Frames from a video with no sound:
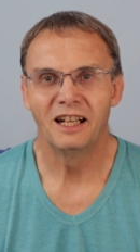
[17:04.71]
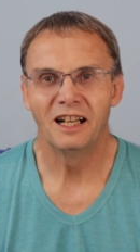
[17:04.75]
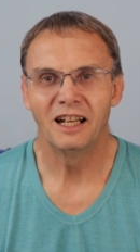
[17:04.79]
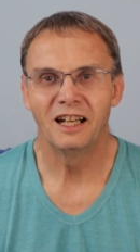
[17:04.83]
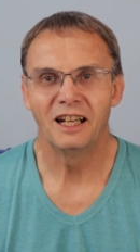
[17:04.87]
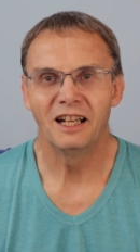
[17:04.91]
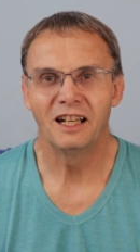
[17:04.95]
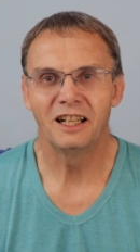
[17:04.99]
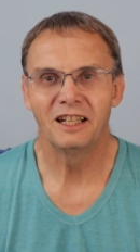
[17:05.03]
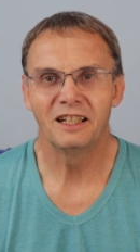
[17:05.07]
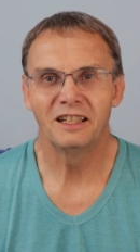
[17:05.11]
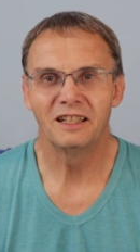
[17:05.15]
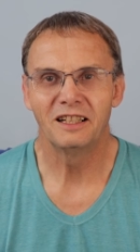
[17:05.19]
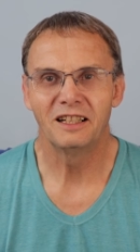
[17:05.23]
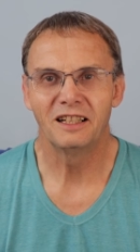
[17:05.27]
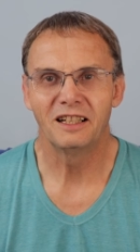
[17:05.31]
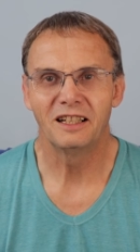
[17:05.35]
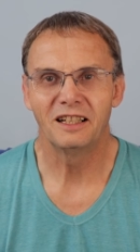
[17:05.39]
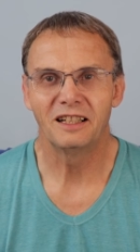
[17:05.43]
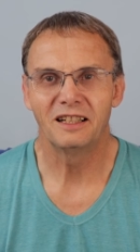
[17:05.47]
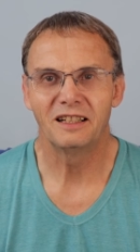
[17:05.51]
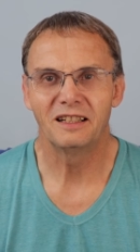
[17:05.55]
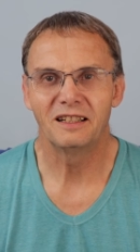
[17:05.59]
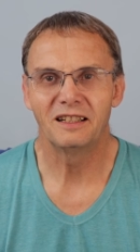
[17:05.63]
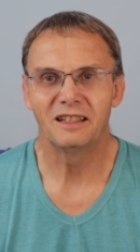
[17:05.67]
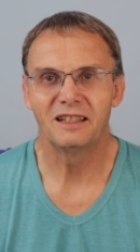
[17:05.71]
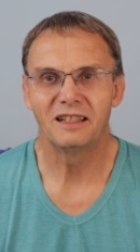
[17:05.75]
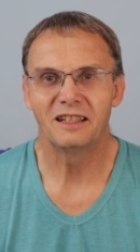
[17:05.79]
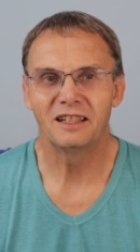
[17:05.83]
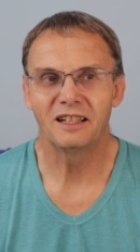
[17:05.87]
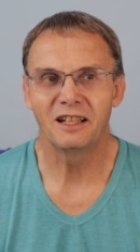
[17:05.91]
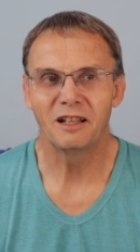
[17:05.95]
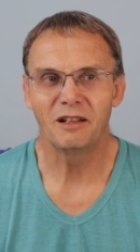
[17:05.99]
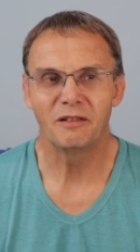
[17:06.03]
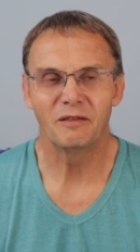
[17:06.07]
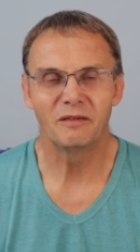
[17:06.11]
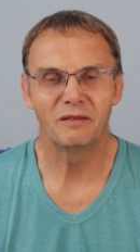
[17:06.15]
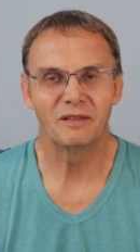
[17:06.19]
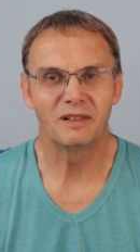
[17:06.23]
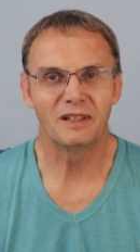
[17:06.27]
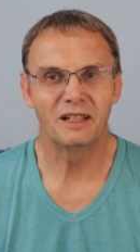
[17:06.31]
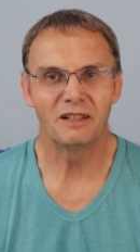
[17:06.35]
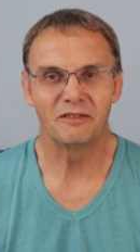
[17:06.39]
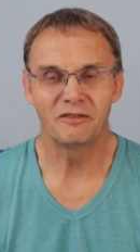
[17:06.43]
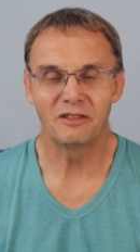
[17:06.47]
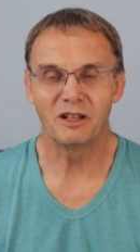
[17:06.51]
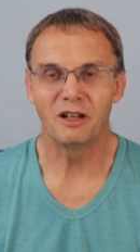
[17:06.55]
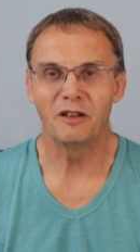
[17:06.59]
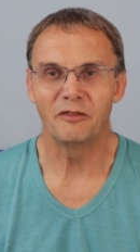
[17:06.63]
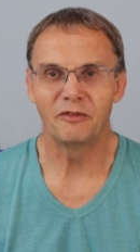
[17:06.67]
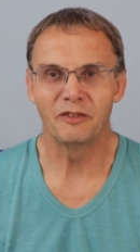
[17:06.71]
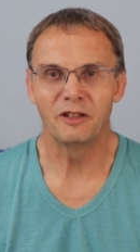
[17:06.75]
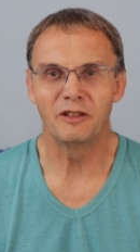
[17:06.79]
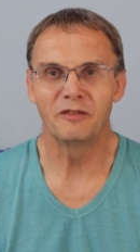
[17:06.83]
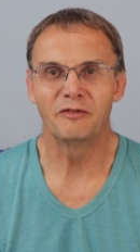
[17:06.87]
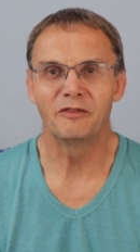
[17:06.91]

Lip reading: and I've got a few